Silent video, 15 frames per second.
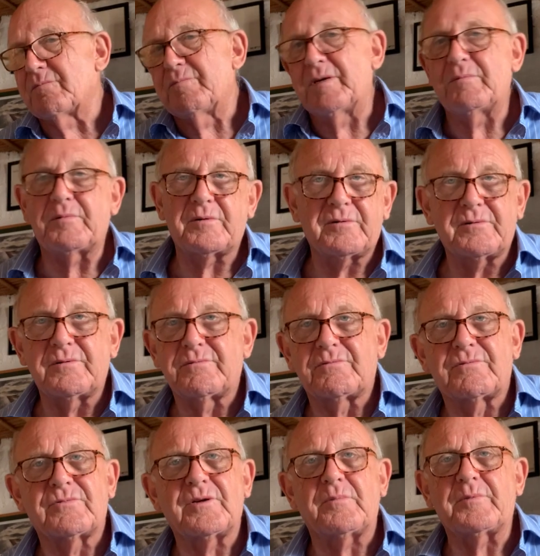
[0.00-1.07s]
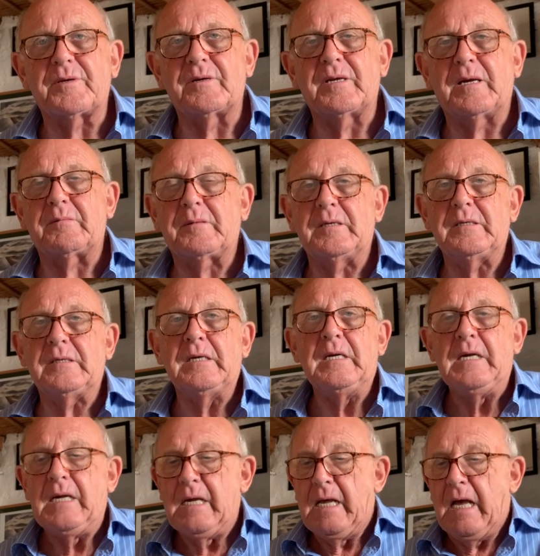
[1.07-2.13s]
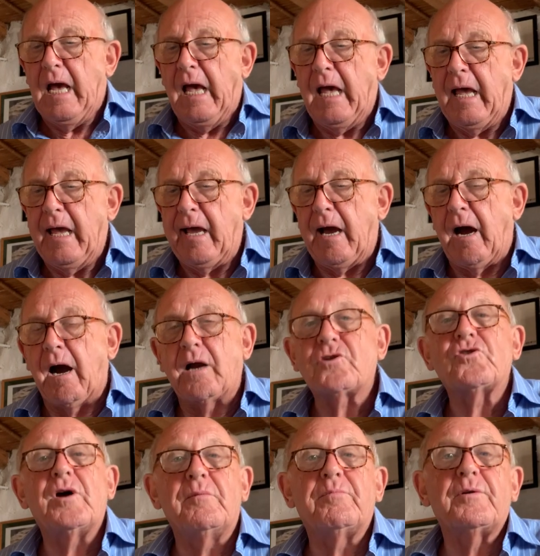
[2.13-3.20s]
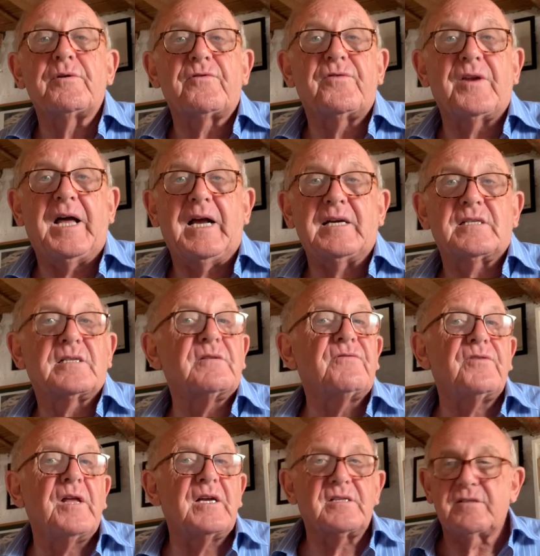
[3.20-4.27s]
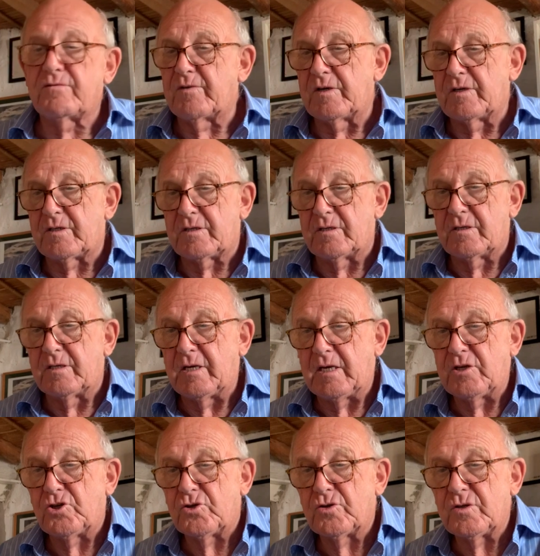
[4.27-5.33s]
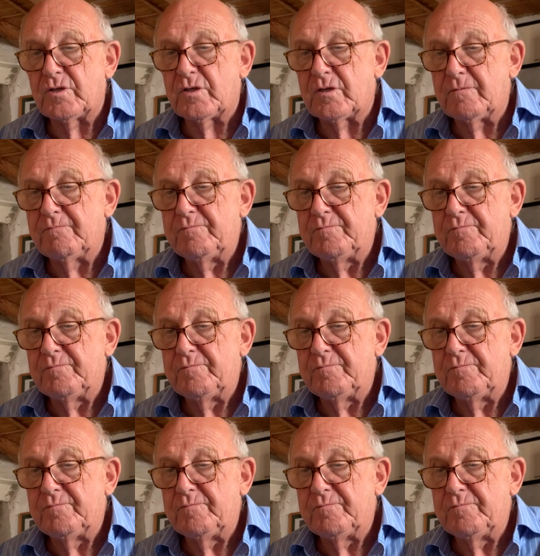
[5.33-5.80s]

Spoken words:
people drop their napkins, are trampled flags, the flags of innocent nations.